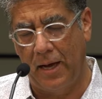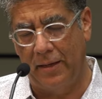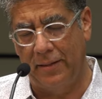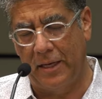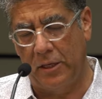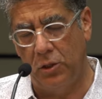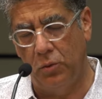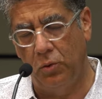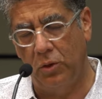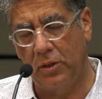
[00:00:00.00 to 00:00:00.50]
and
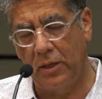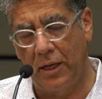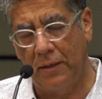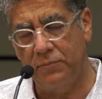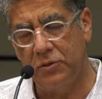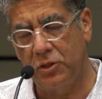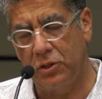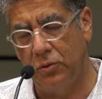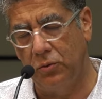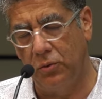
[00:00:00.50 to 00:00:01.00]
that you would
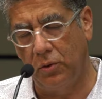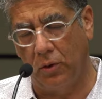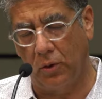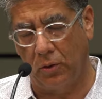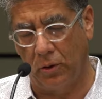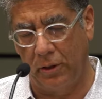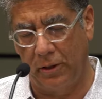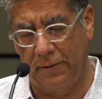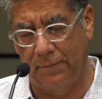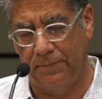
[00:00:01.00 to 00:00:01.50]
come soon,
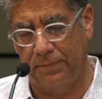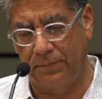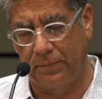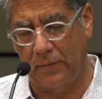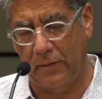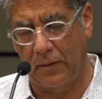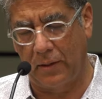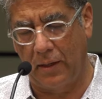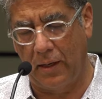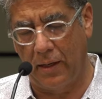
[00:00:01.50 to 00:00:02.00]
Lord
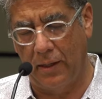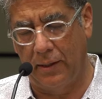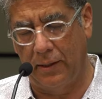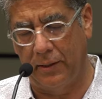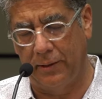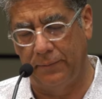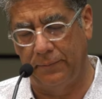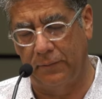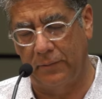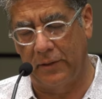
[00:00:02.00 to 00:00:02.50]

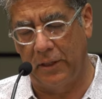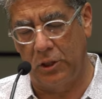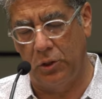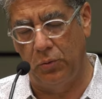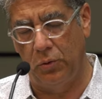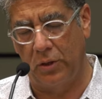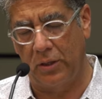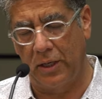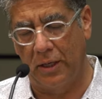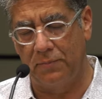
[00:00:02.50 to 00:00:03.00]
um, that
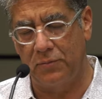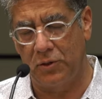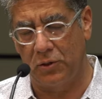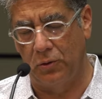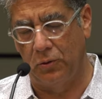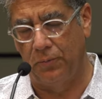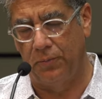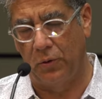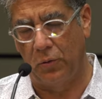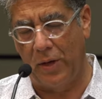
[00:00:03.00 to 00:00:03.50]
you would come
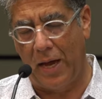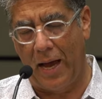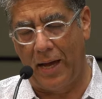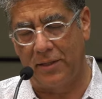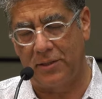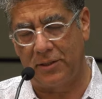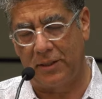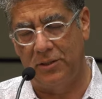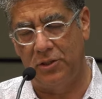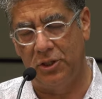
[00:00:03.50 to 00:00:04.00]
soon. We
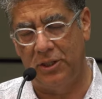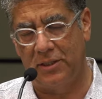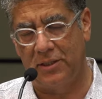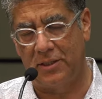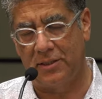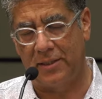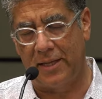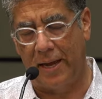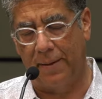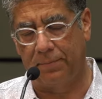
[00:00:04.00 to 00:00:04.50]
ask in
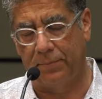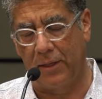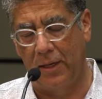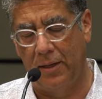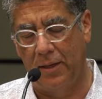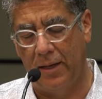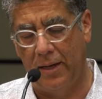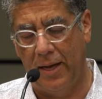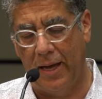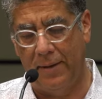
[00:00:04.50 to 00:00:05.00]
Jesus' name,
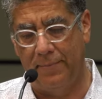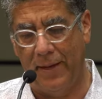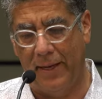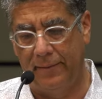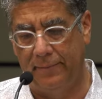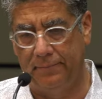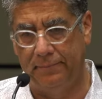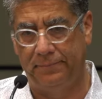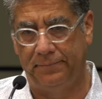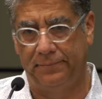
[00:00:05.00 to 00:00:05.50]

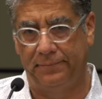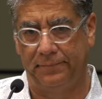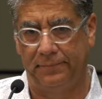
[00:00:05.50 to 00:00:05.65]
amen.